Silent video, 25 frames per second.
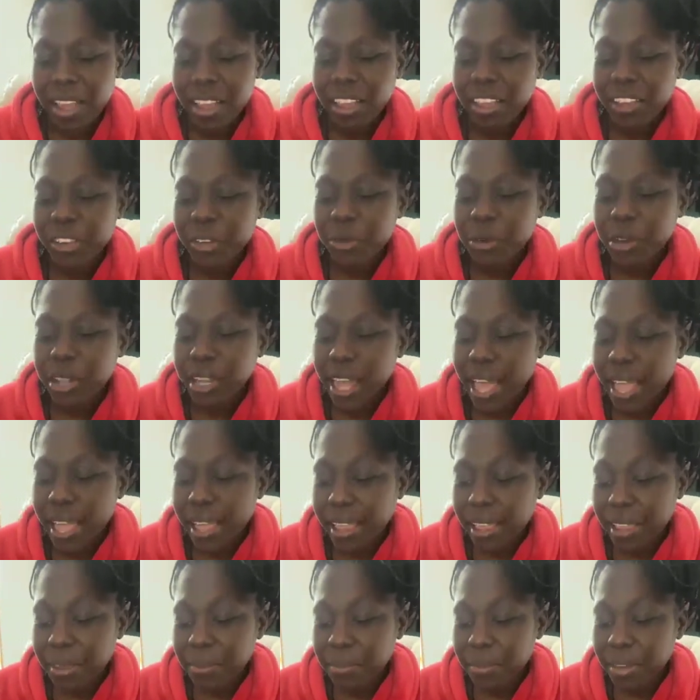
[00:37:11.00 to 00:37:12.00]
You
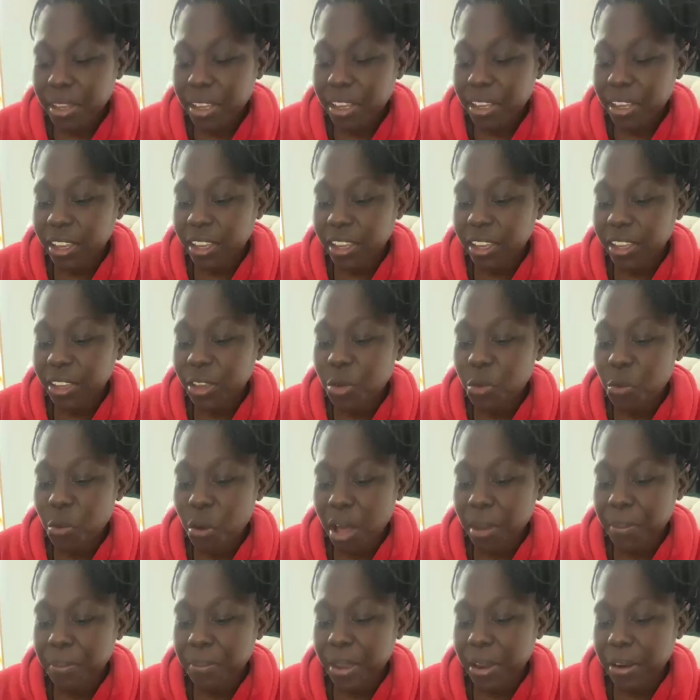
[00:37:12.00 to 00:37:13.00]
claim you
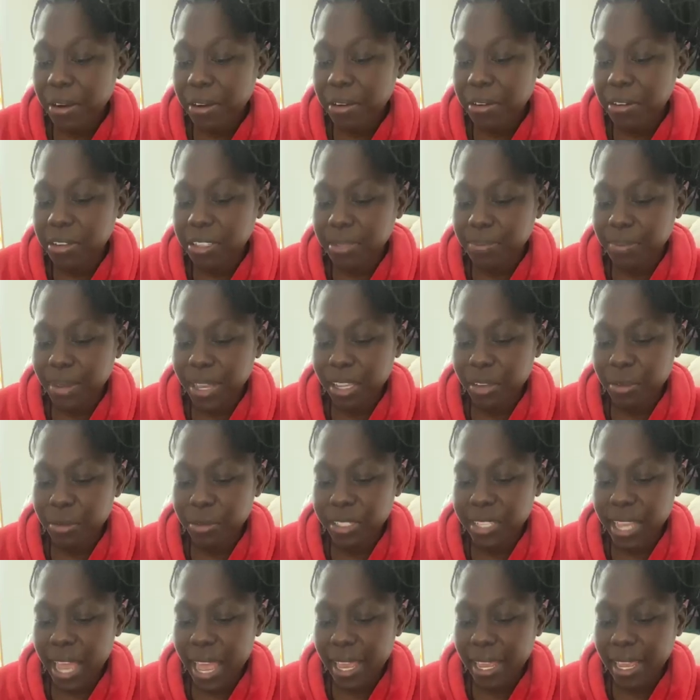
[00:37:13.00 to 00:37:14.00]
want miracles, but you
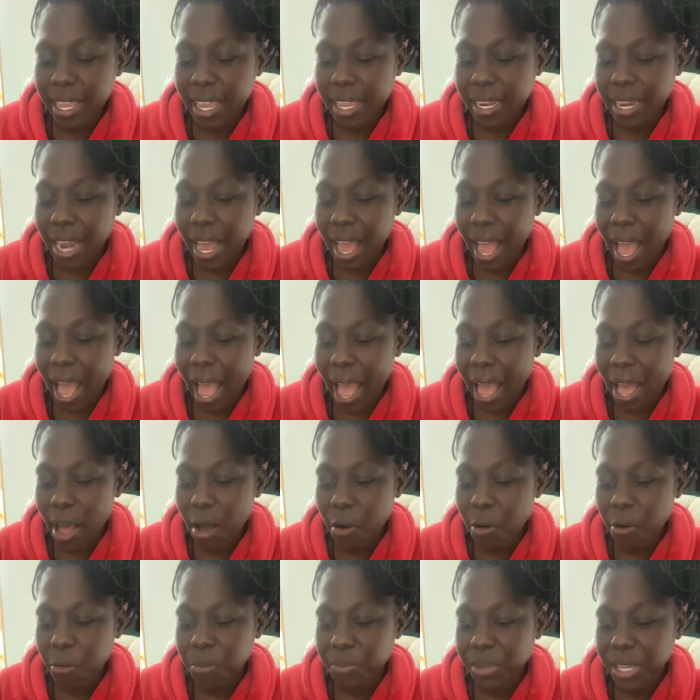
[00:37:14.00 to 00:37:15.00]
take an
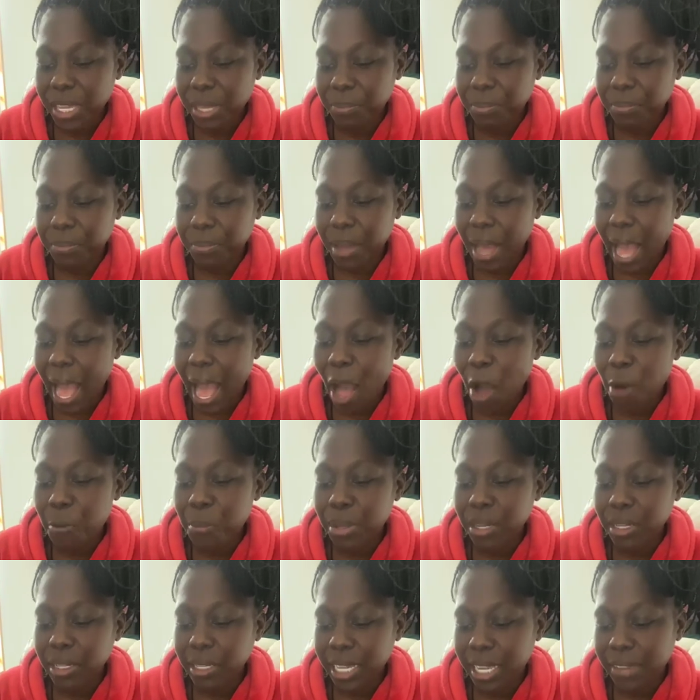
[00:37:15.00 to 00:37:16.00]
I'll
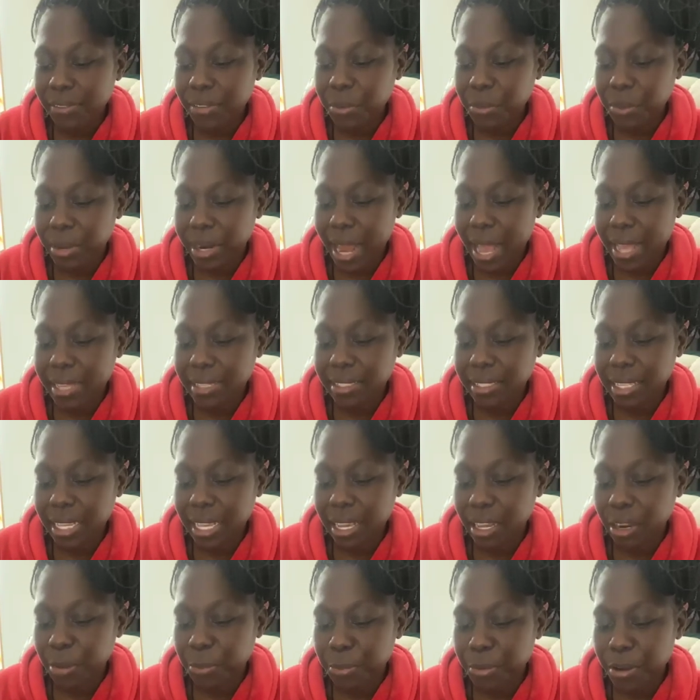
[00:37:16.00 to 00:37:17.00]
believe it when I
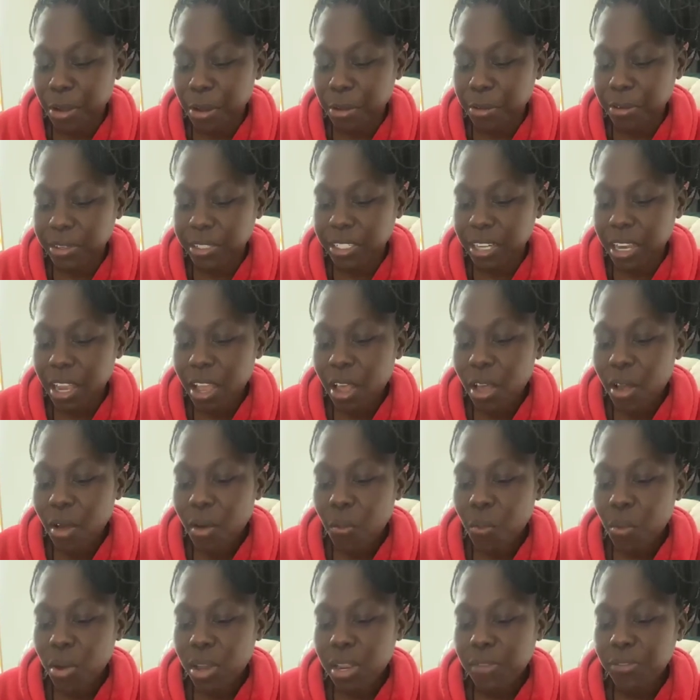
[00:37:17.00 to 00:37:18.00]
see it approach.
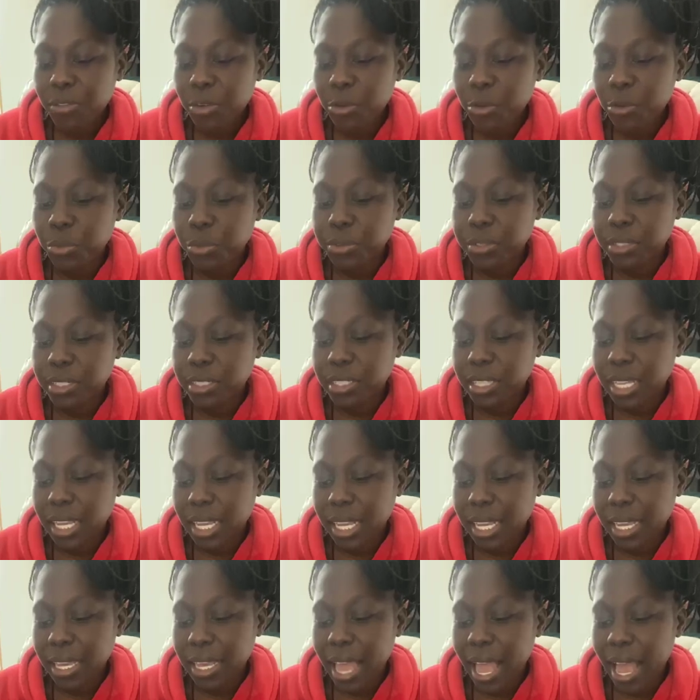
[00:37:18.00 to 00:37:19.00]
What if you will
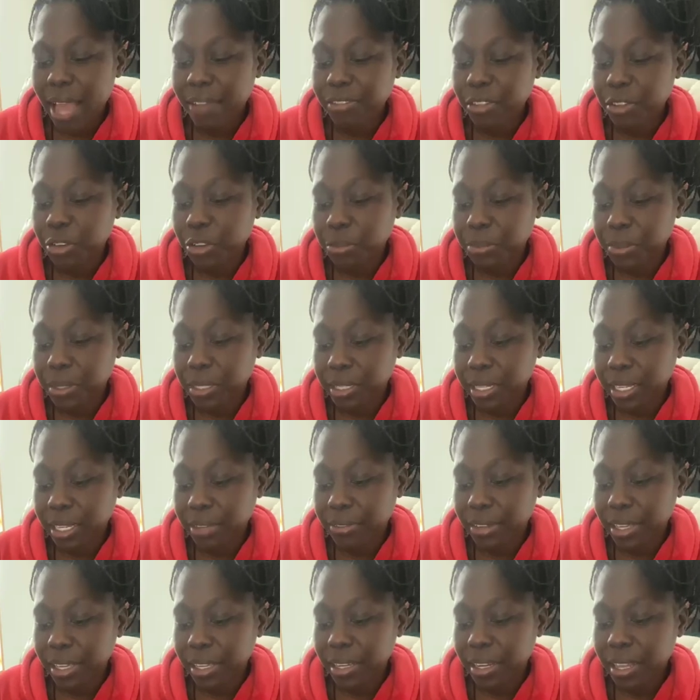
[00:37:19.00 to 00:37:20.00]
see it after you
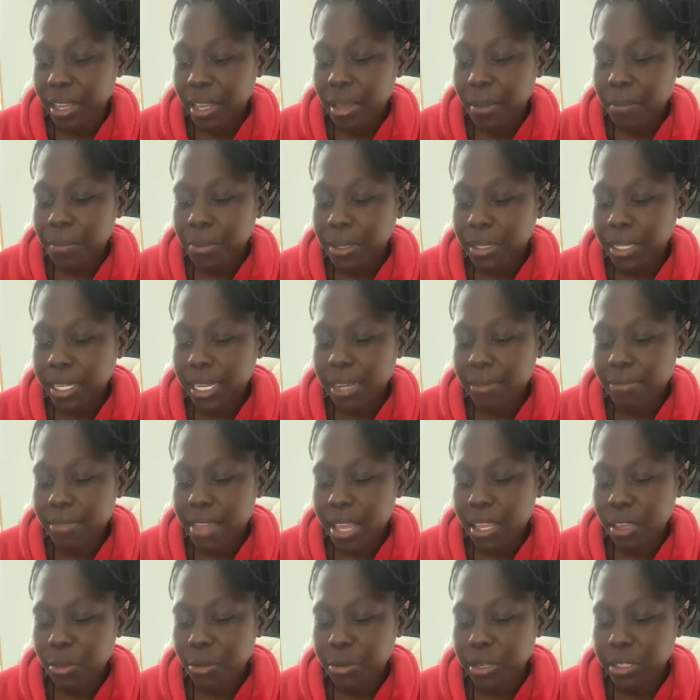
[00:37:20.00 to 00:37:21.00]
believe it? Believe
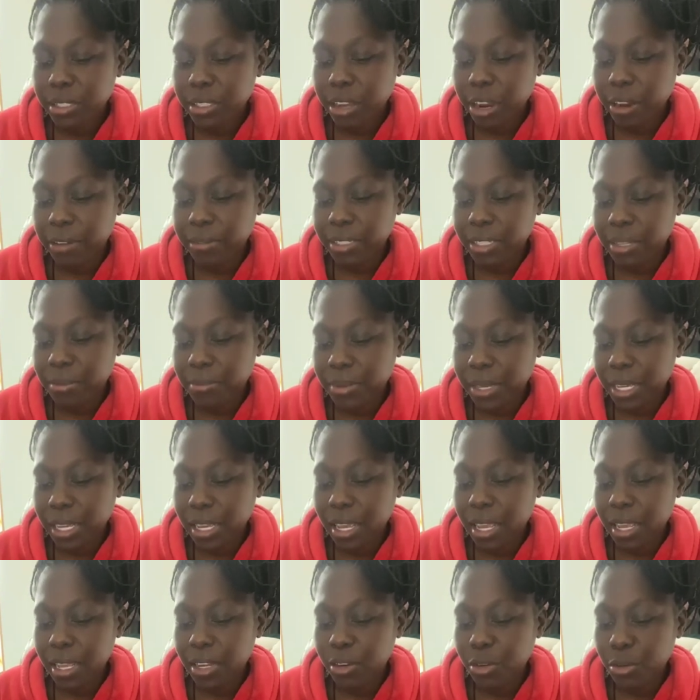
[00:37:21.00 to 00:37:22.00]
that you deserve
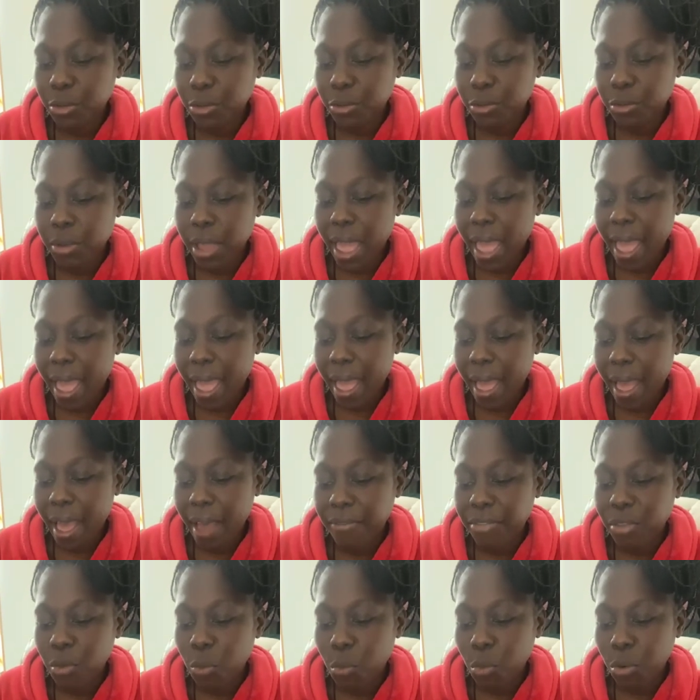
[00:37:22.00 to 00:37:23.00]
to
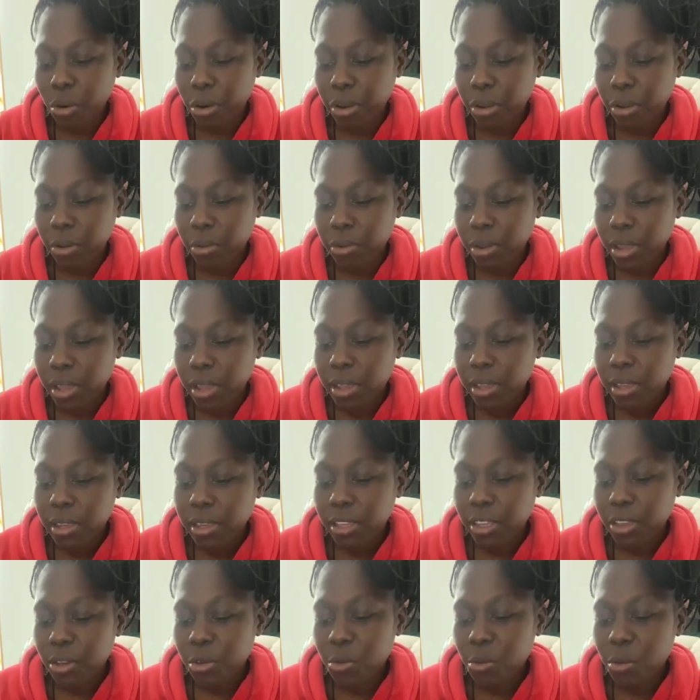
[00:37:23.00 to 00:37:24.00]
have the world
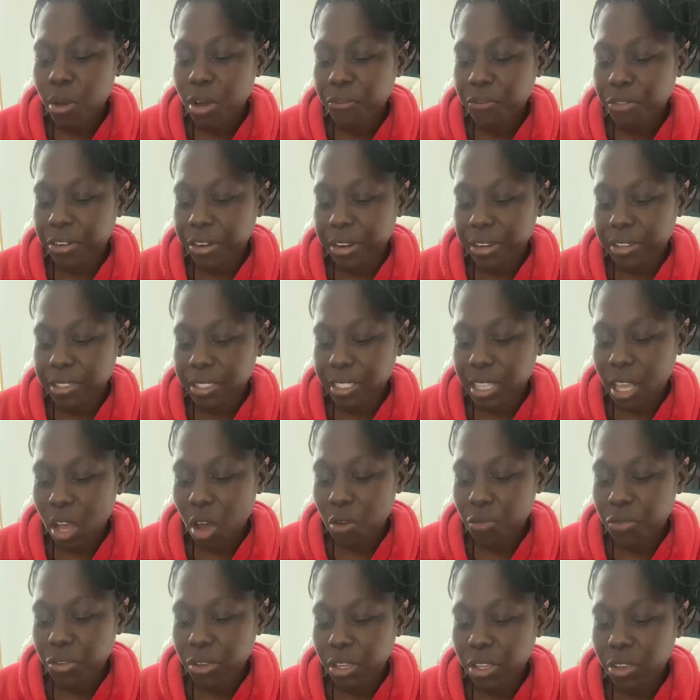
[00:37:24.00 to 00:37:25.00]
you want for
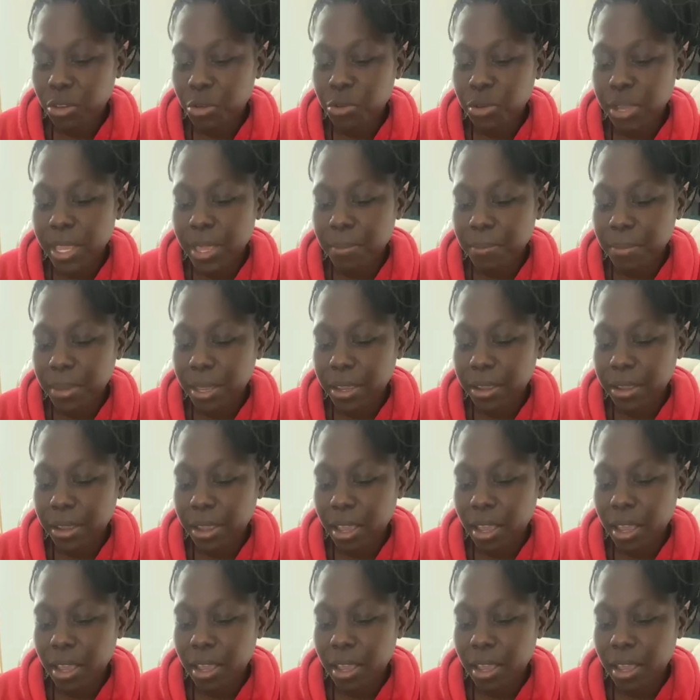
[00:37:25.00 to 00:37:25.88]
yourself. You can be